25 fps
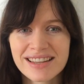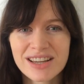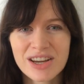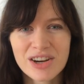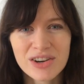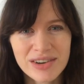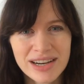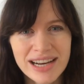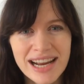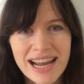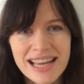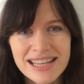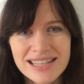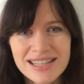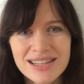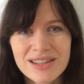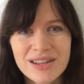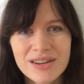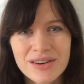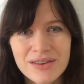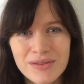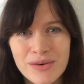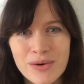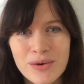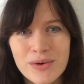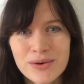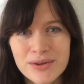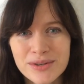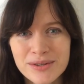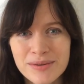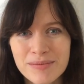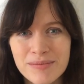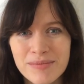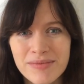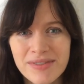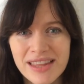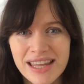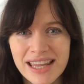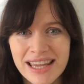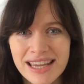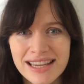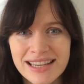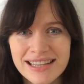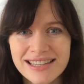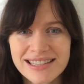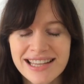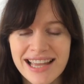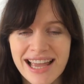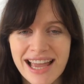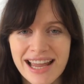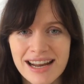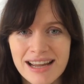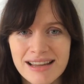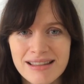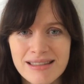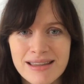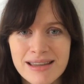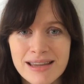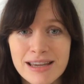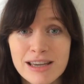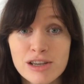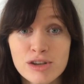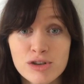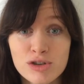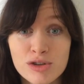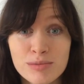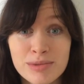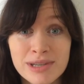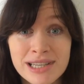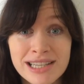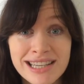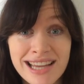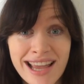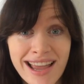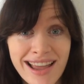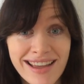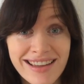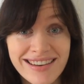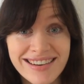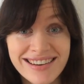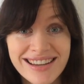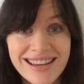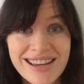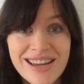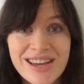Korea has a lot of awesome things and I think it should be shared.